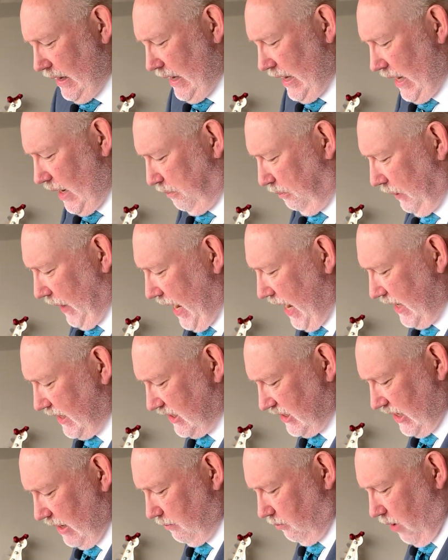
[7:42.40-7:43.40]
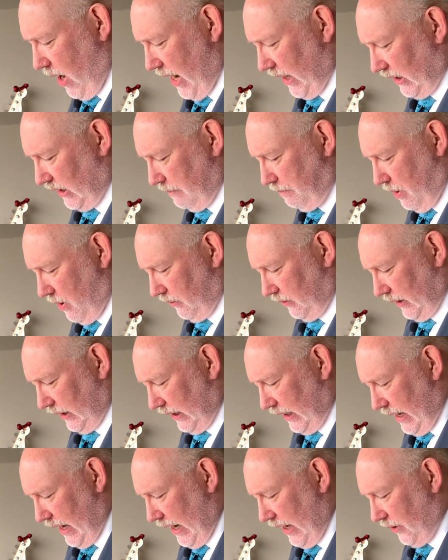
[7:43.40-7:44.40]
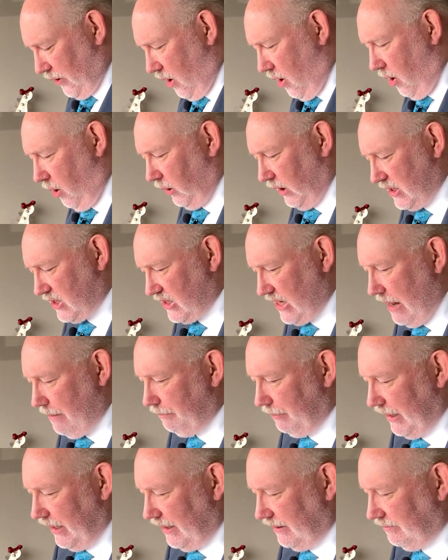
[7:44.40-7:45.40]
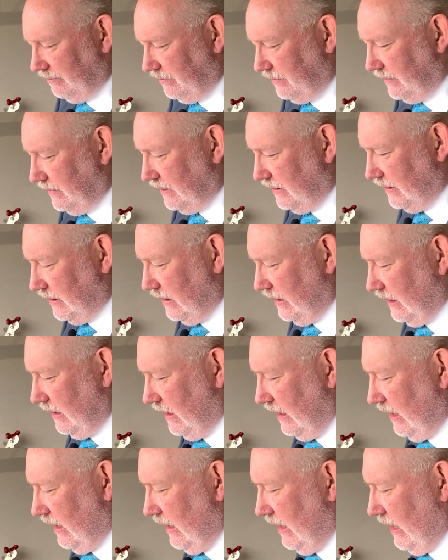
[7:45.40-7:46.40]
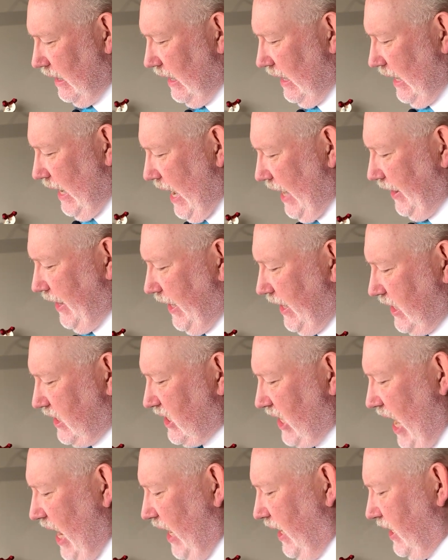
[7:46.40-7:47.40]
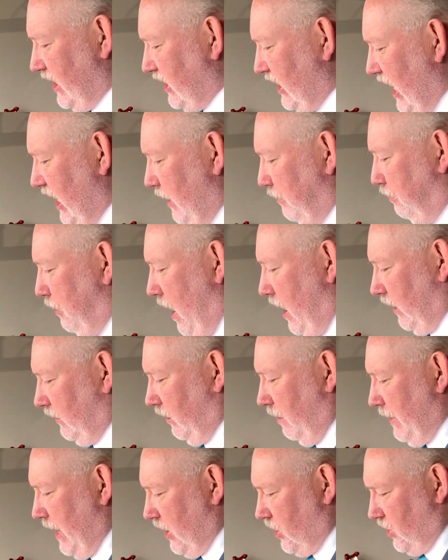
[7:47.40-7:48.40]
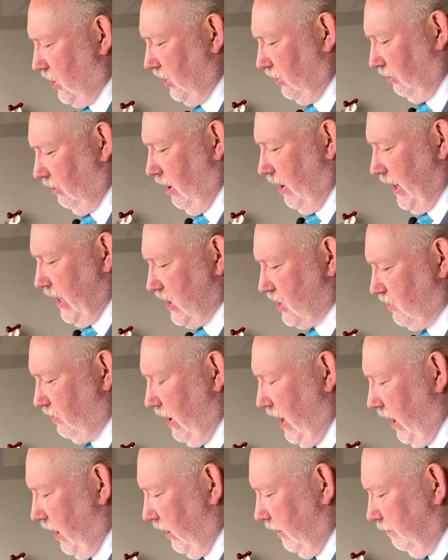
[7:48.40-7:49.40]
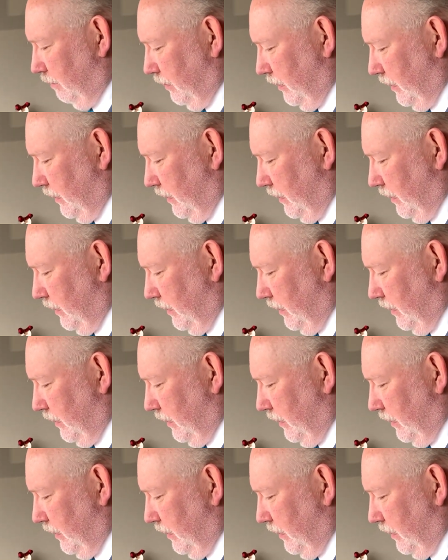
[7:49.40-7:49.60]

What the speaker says: And a plan seemed right to both the king and the whole assembly. And they decided to send a proclamation throughout Israel.